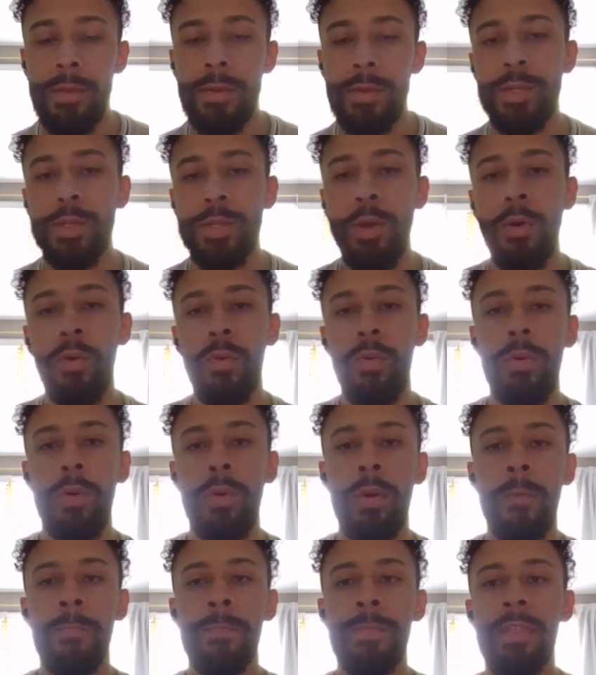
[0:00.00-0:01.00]
So
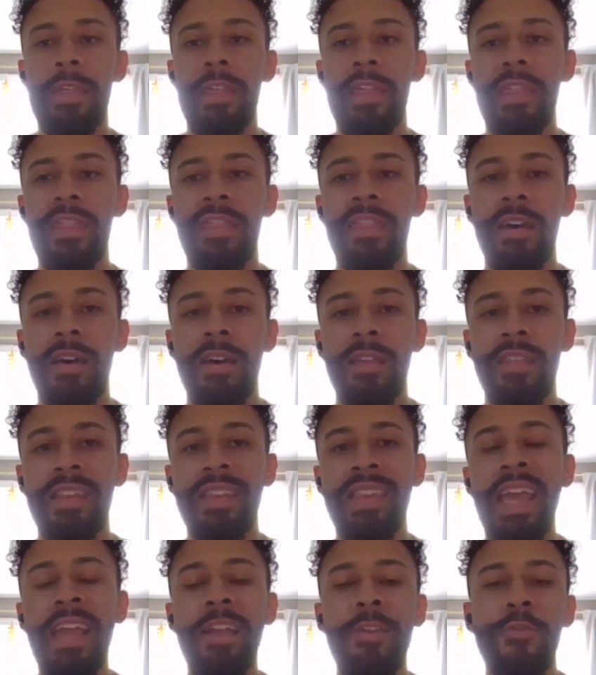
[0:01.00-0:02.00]
the
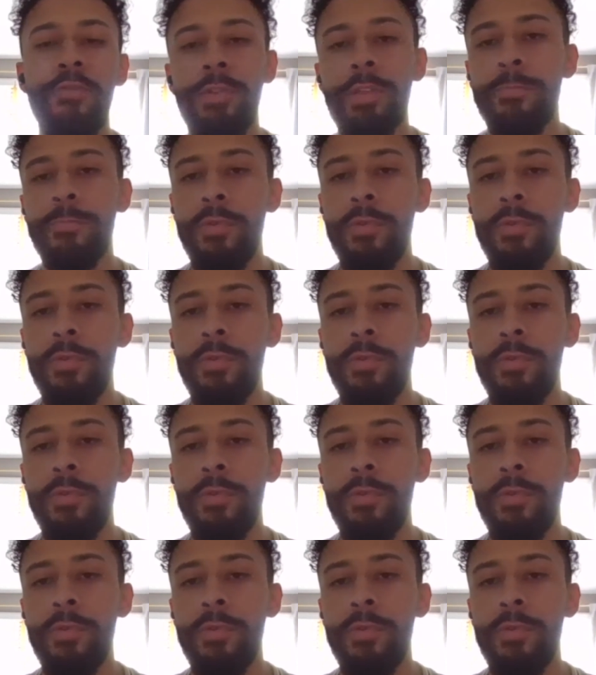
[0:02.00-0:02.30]
nature of the